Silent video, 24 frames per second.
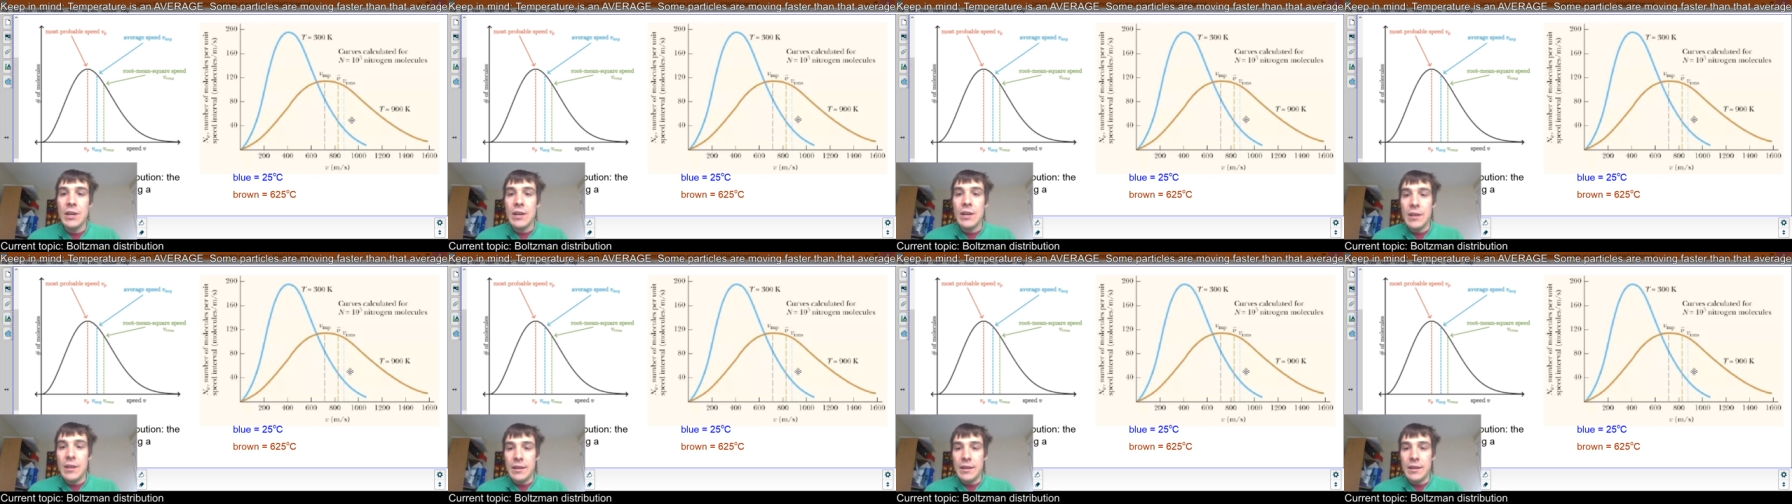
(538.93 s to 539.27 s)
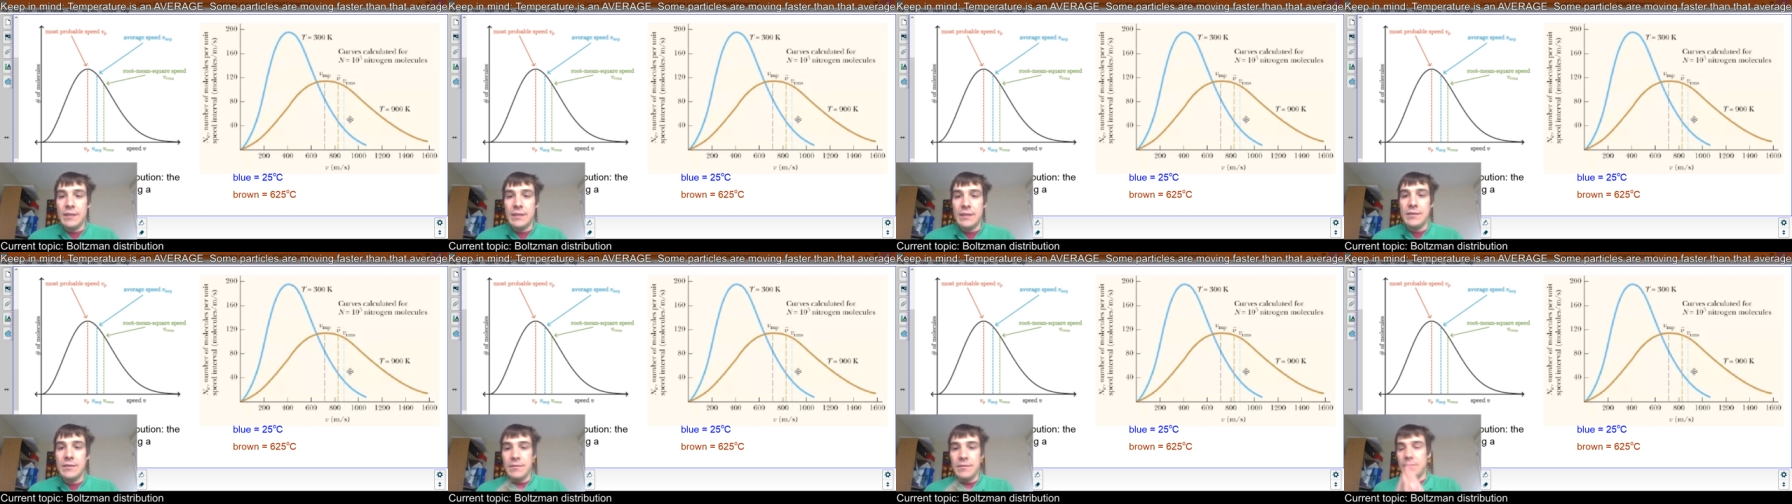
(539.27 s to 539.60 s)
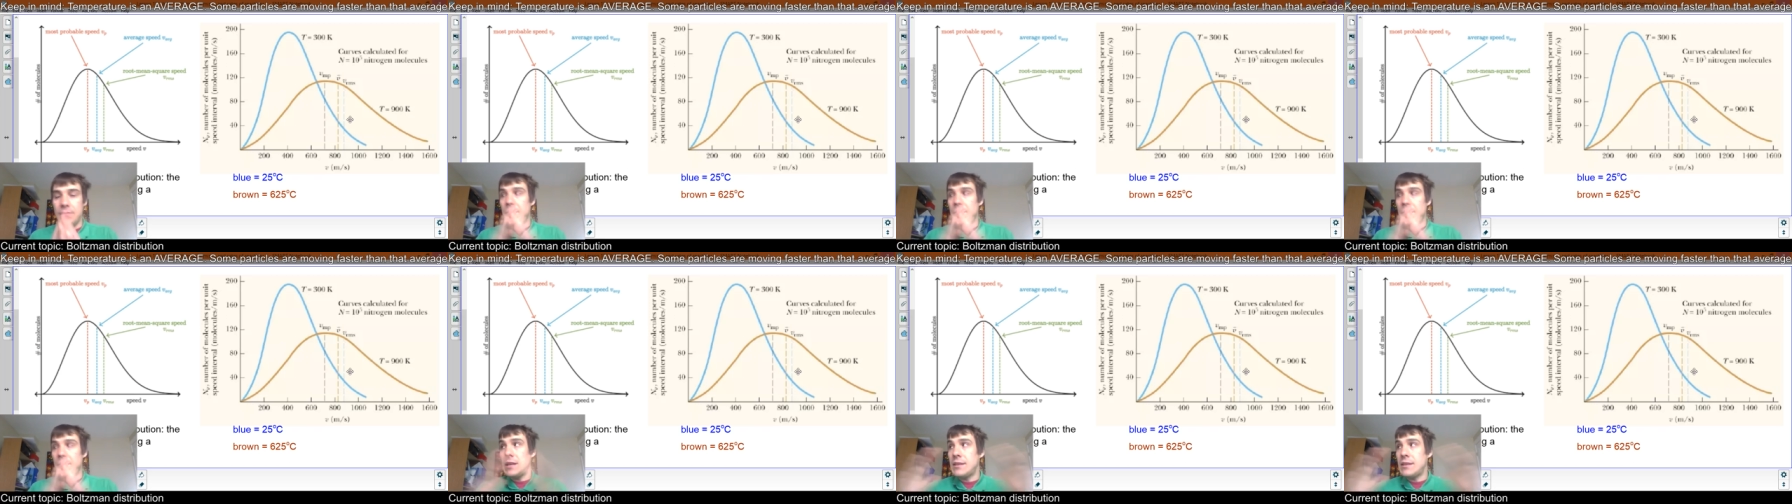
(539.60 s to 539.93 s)
It
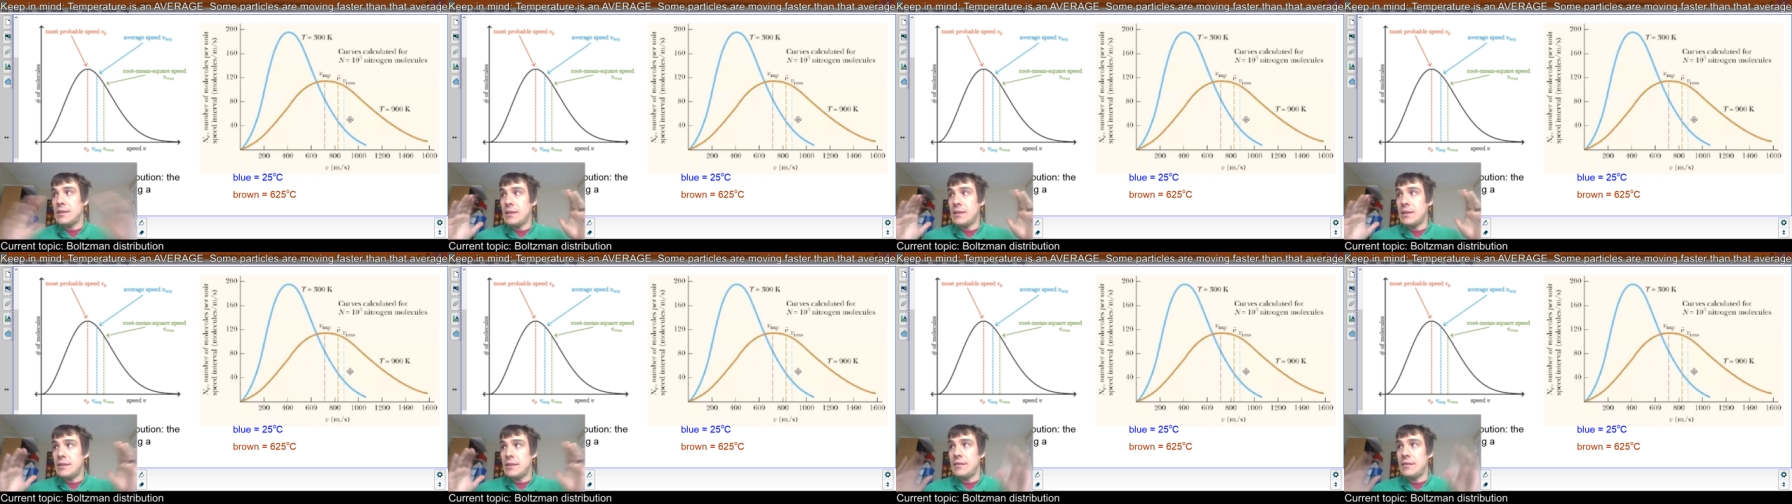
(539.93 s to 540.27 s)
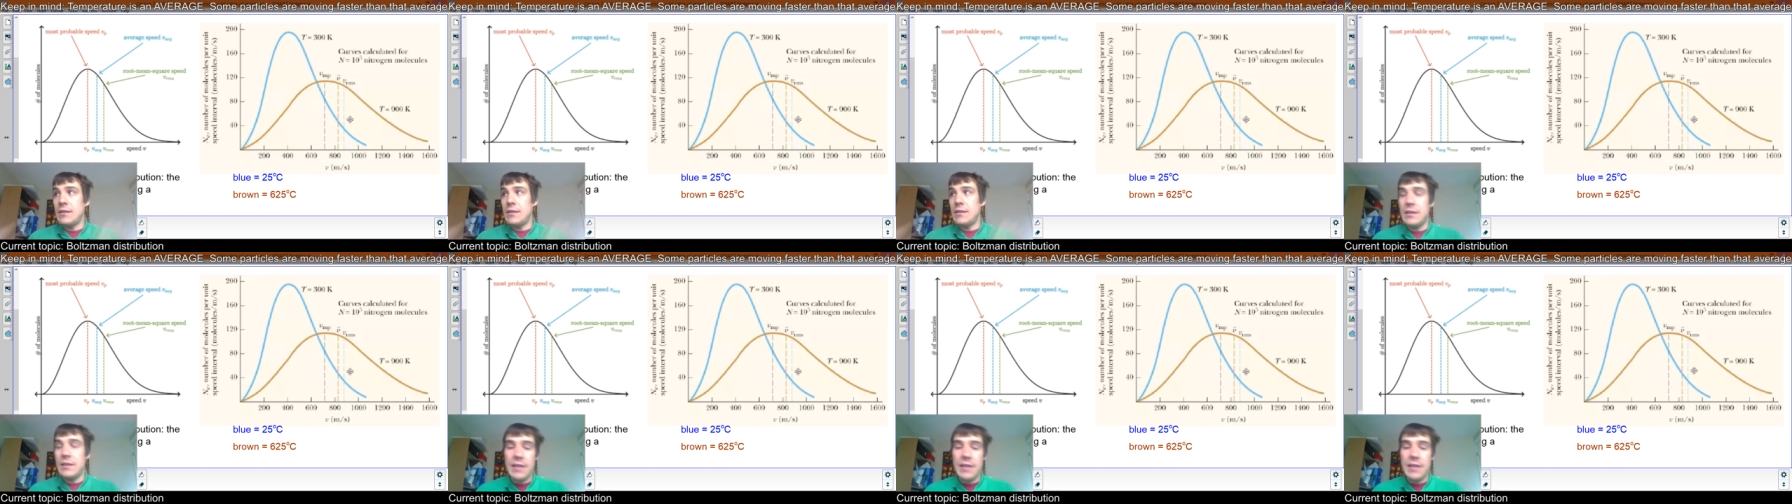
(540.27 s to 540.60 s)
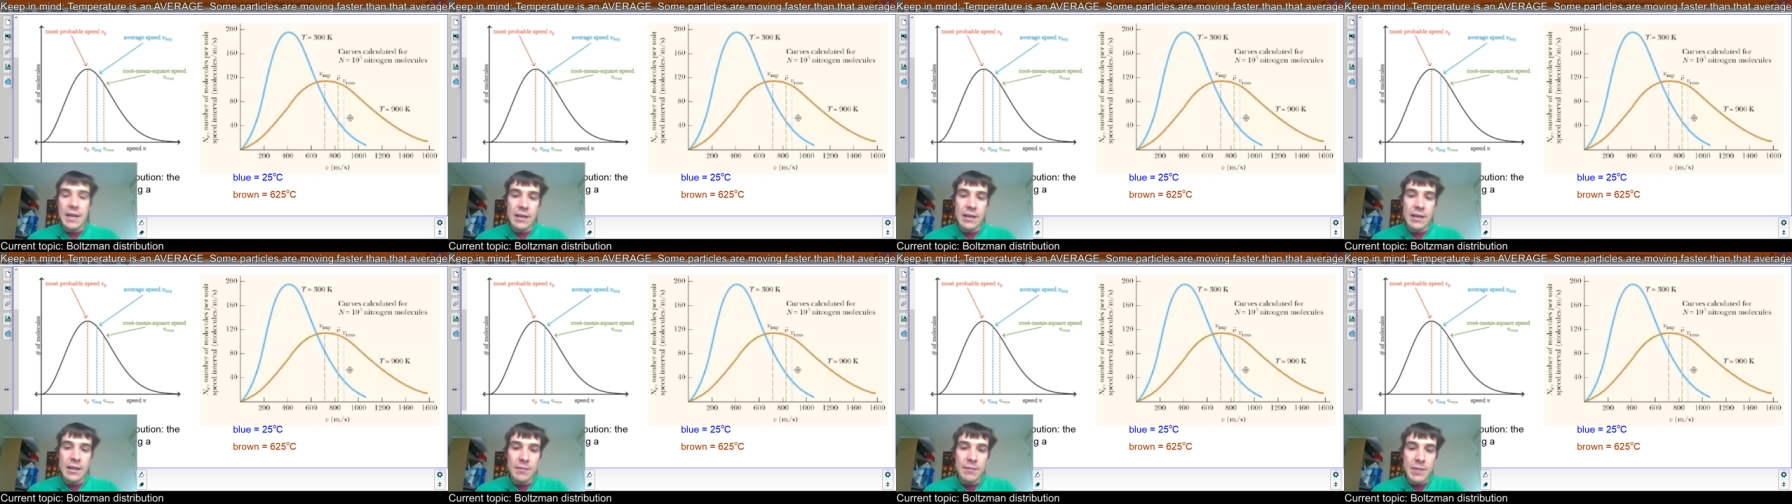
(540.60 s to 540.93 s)
makes the
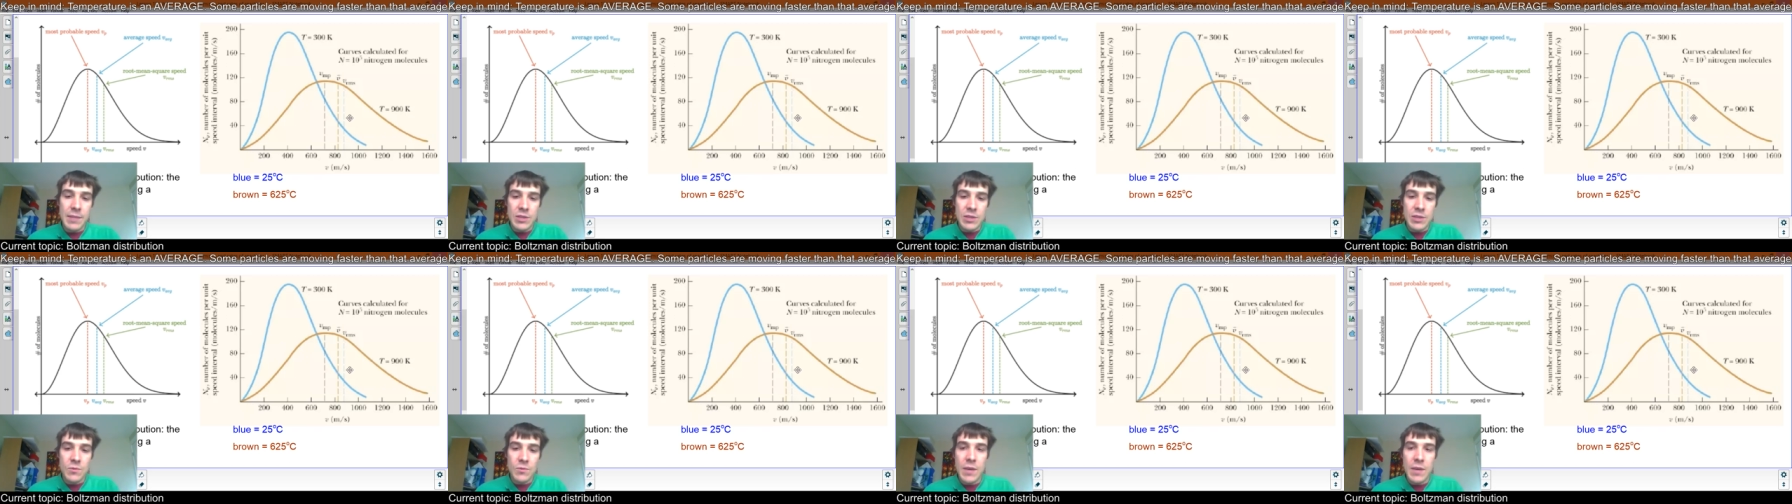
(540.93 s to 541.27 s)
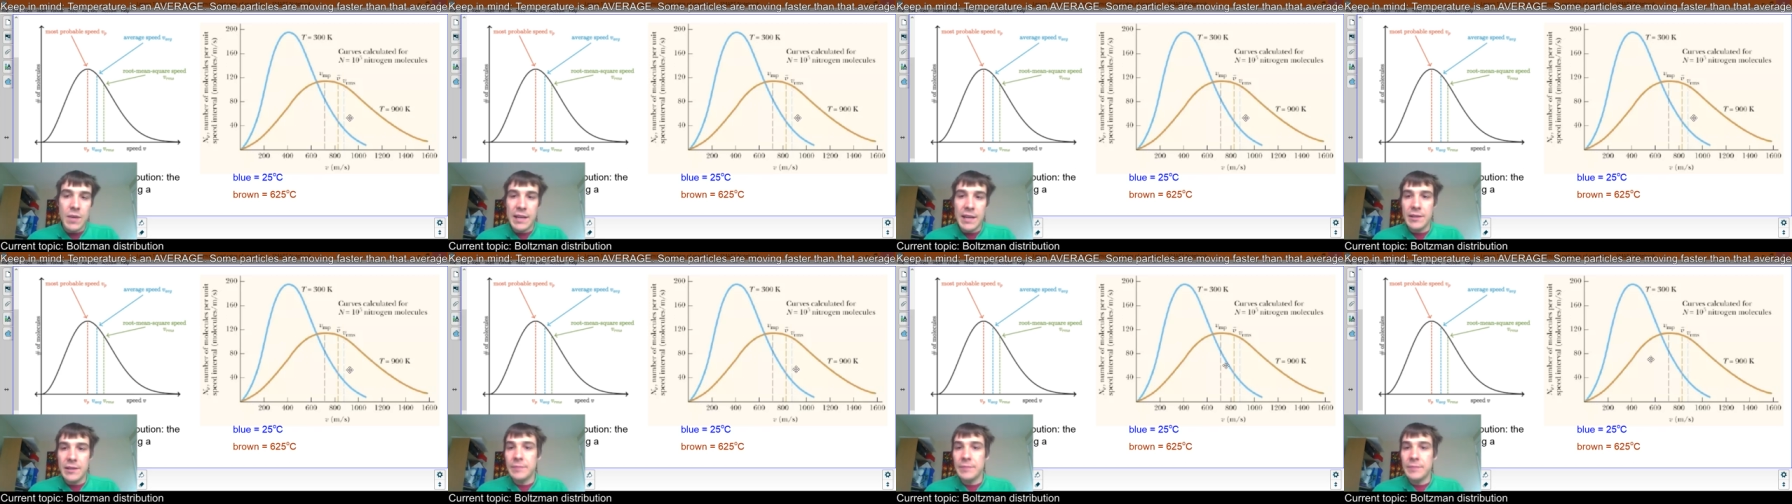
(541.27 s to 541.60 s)
tail much wider.